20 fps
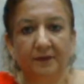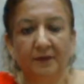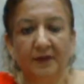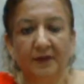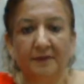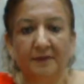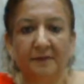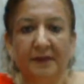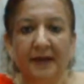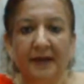
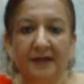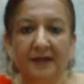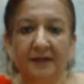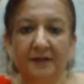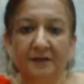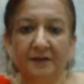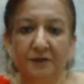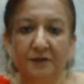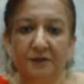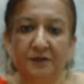
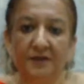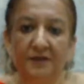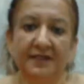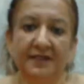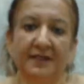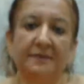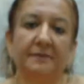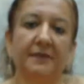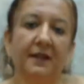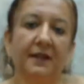Back to the
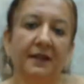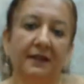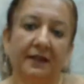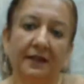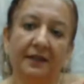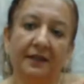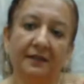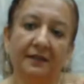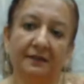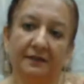same
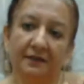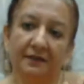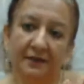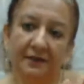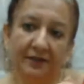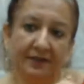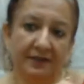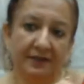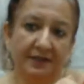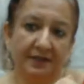technique,
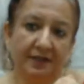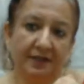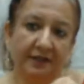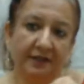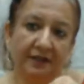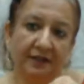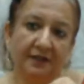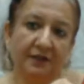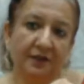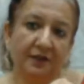
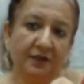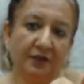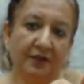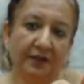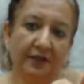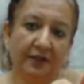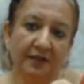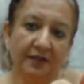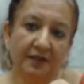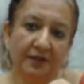restarting your
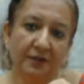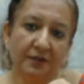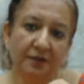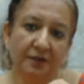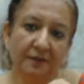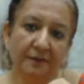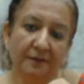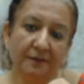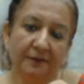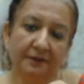karate
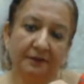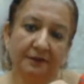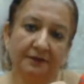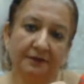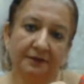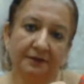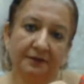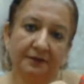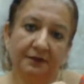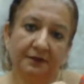chop.
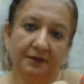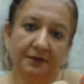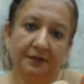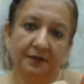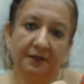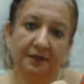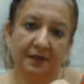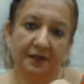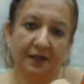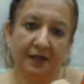
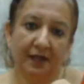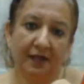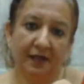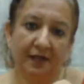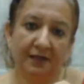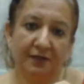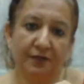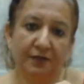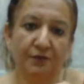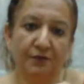
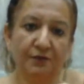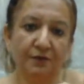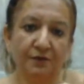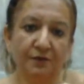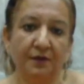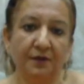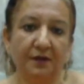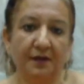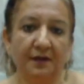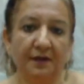Choose
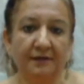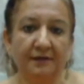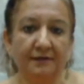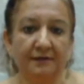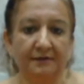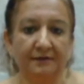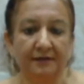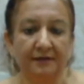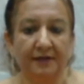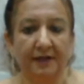to love
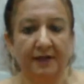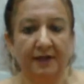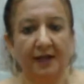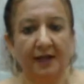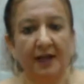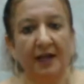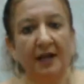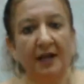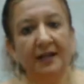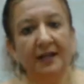
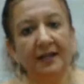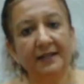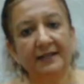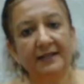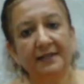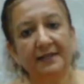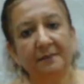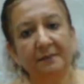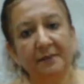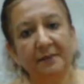and
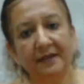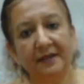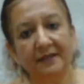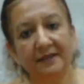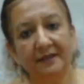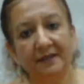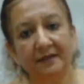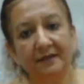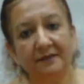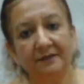accept
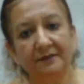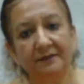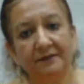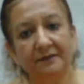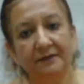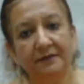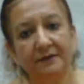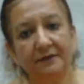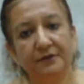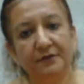myself
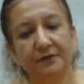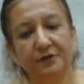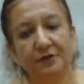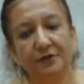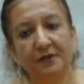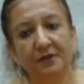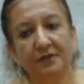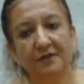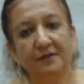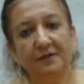
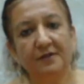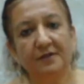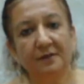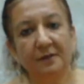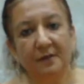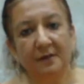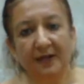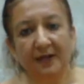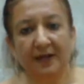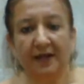just the
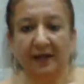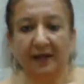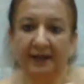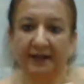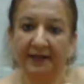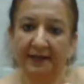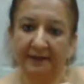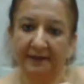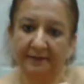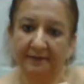way I
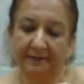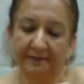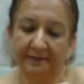am.